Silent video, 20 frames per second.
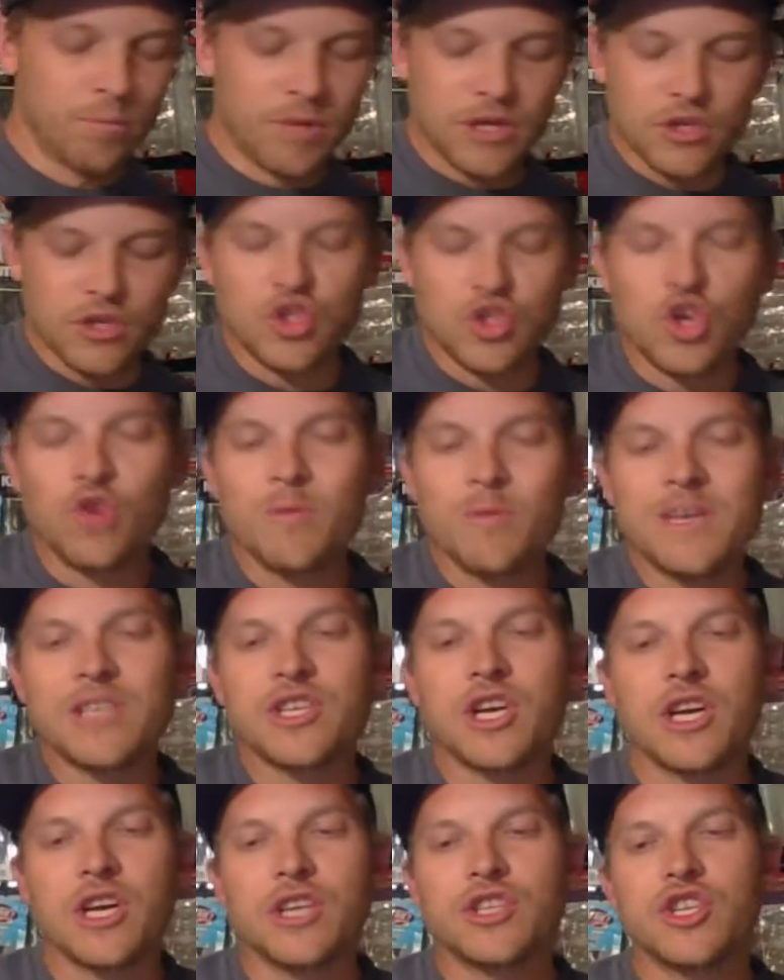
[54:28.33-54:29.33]
but Zoom is
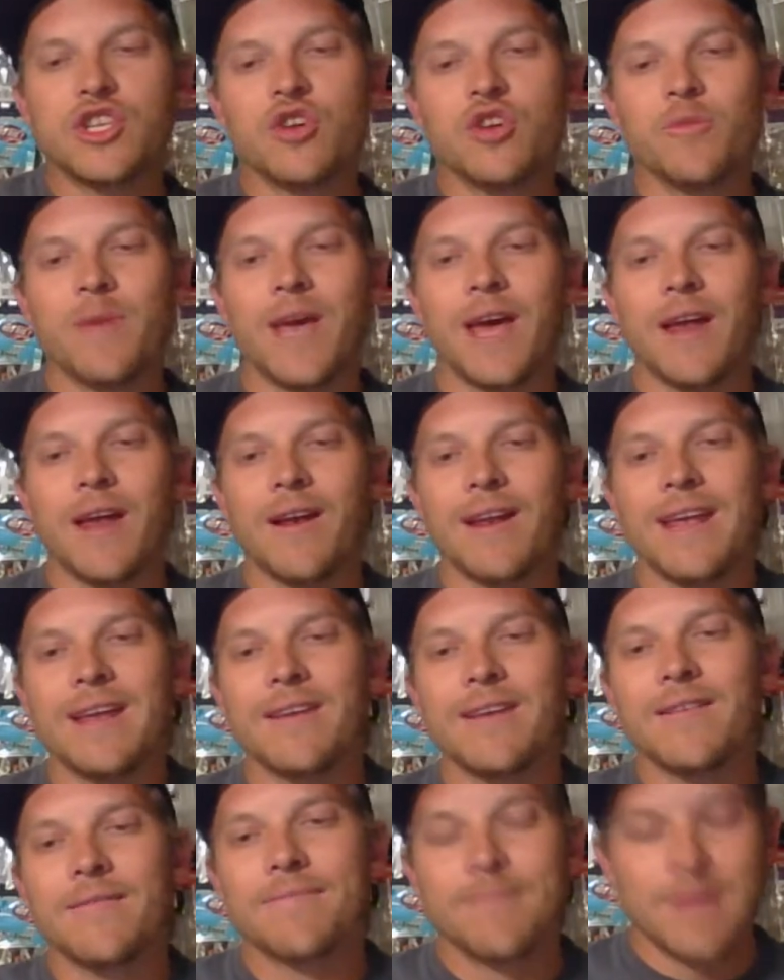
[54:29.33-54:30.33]
good too, man. It
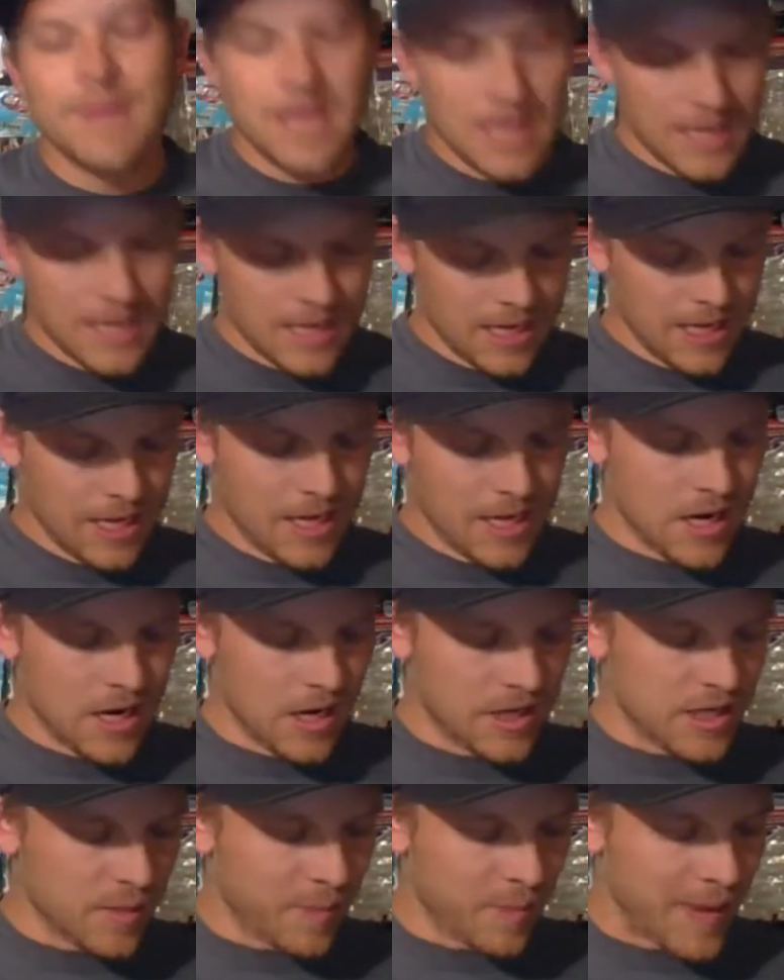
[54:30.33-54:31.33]
you know,
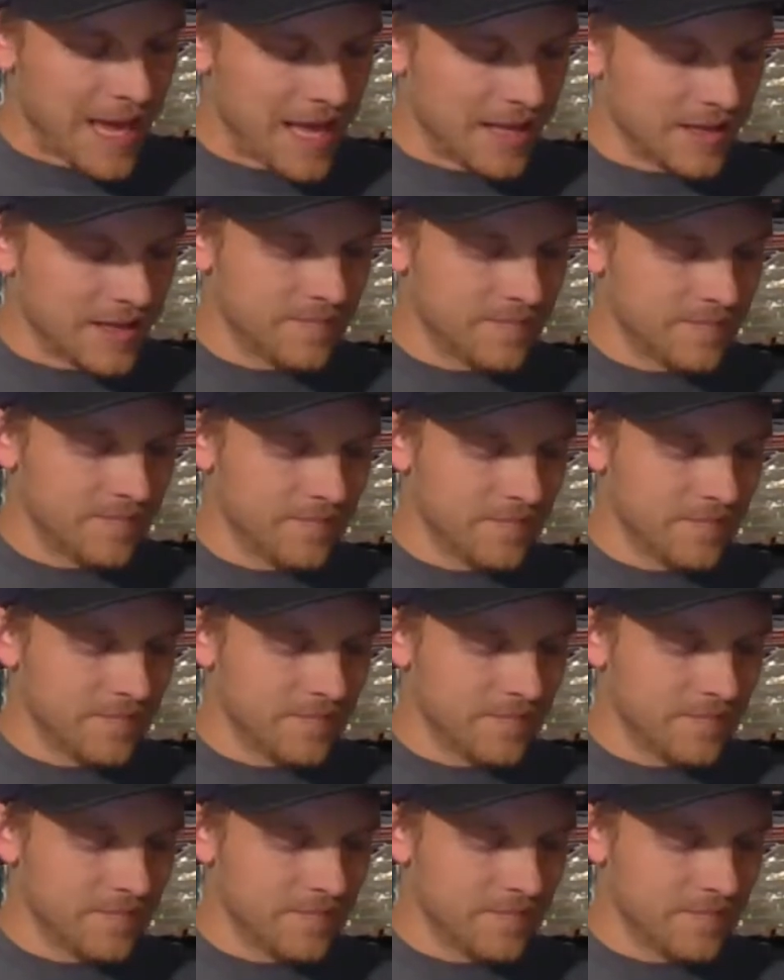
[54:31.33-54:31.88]
it depends.